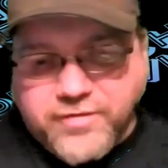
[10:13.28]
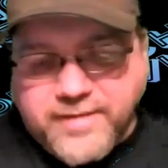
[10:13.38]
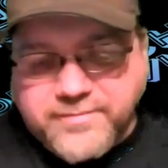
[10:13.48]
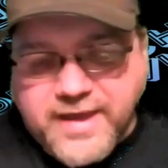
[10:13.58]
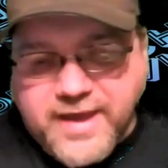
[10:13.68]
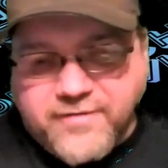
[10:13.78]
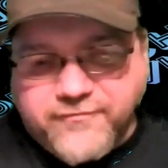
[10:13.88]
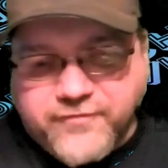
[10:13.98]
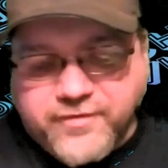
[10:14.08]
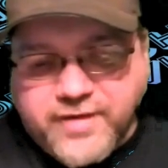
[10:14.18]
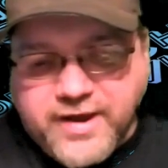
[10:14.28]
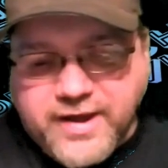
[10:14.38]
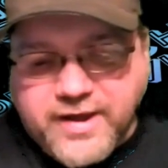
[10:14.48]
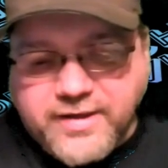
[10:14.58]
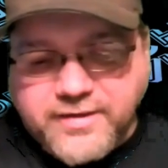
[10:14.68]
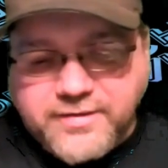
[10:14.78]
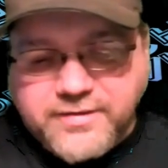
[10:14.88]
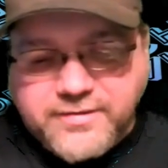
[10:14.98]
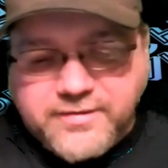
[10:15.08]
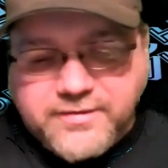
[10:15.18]
them now for uh,
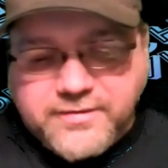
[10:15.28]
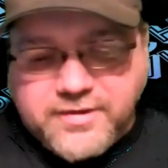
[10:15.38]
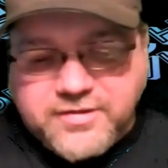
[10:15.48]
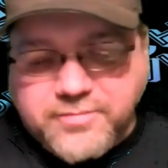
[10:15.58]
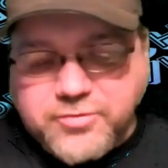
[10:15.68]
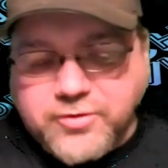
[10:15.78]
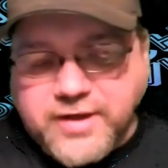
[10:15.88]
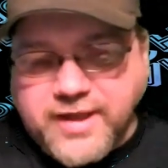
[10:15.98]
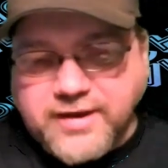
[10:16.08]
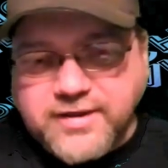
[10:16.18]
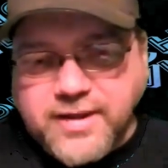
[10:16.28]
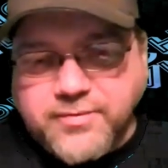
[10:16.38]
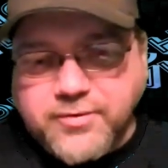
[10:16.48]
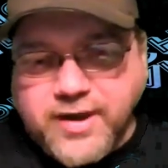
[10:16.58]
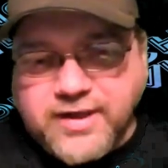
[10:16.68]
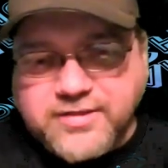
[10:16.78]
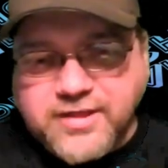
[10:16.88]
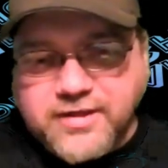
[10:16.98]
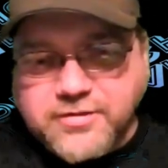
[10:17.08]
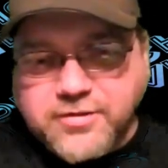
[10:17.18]
because I'm doing an NEWA
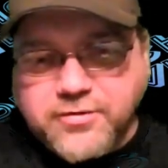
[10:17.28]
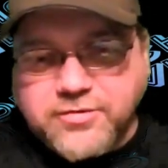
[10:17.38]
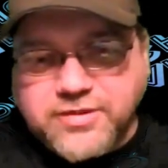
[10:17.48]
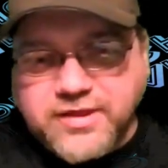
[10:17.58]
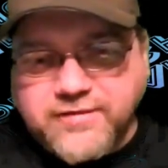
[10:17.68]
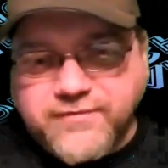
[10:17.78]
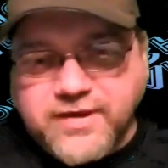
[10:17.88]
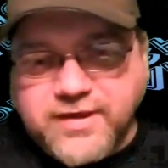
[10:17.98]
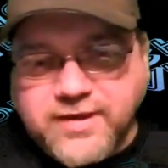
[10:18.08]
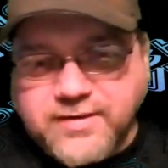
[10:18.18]
thing too, TV,